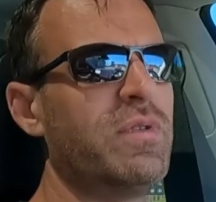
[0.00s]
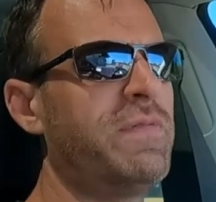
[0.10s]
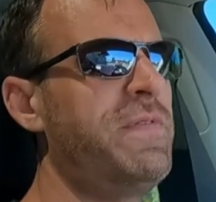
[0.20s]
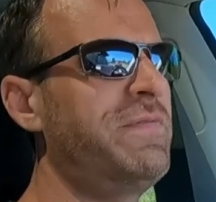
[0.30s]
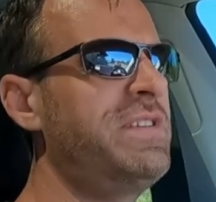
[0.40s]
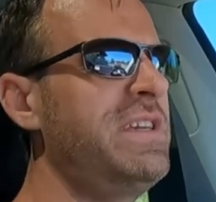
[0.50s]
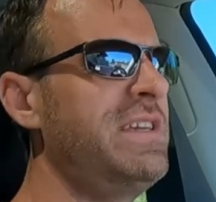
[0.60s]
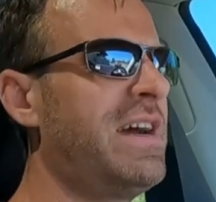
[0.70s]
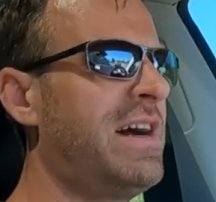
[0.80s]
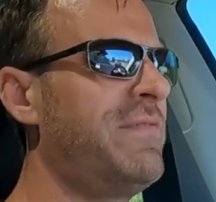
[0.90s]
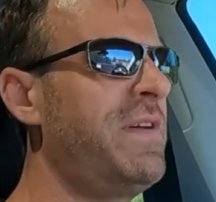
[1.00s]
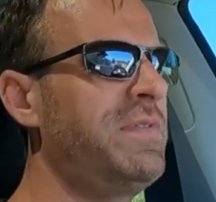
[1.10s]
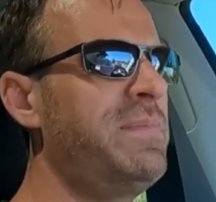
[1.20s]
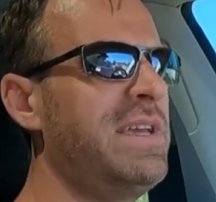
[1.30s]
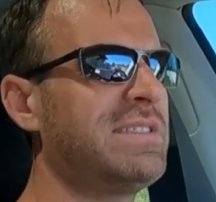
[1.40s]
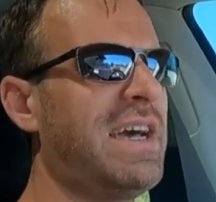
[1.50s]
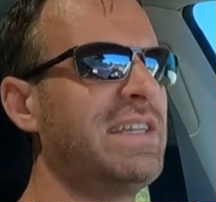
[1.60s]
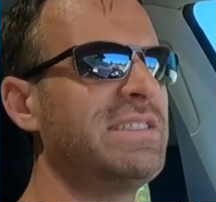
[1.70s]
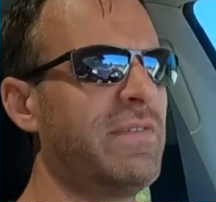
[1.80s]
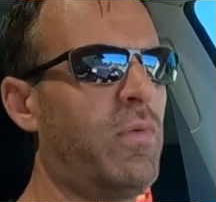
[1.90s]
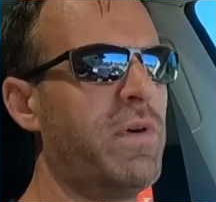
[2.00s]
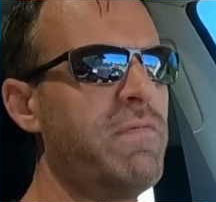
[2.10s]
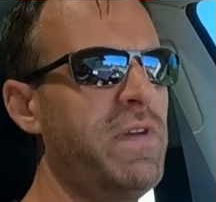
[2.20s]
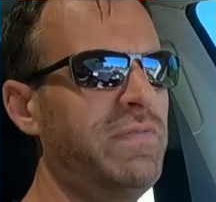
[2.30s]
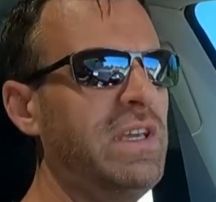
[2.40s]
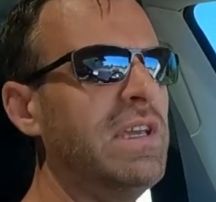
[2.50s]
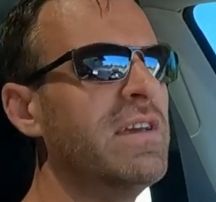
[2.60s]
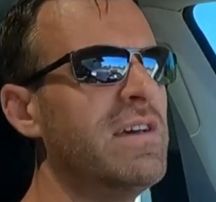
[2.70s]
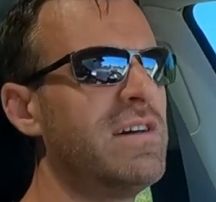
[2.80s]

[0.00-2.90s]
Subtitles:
to a 50 PSI instead of a 150.